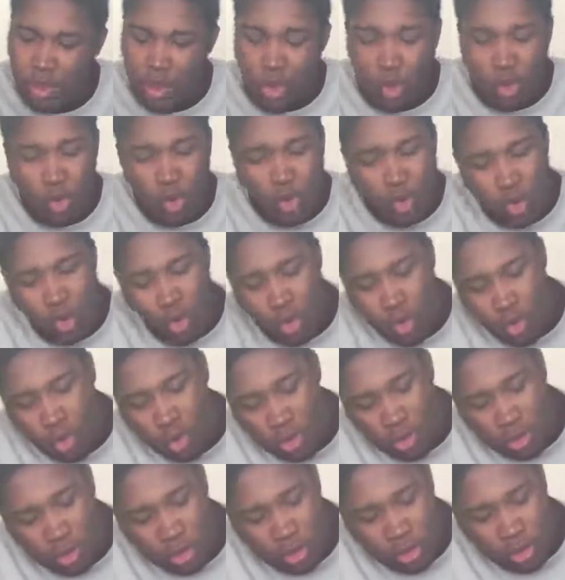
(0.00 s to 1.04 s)
Ooh,
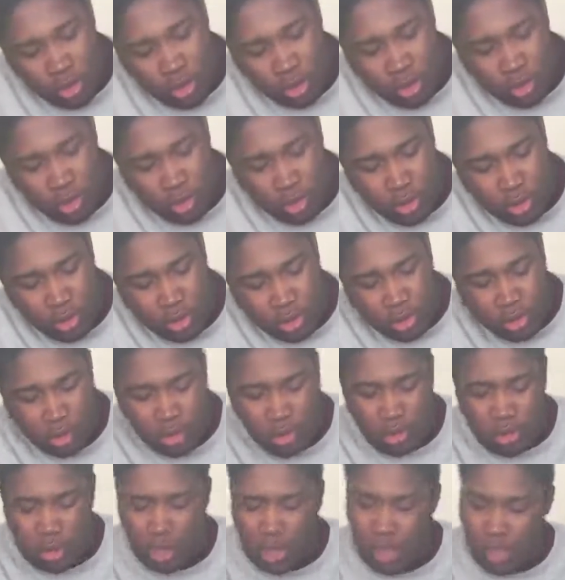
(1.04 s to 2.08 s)

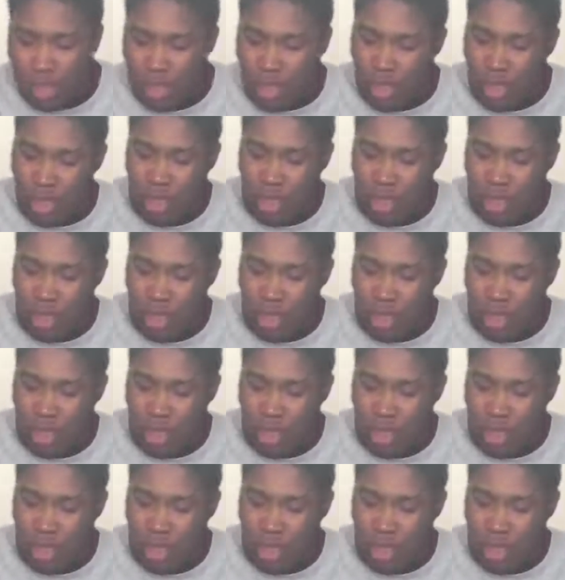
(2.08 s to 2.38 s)
it's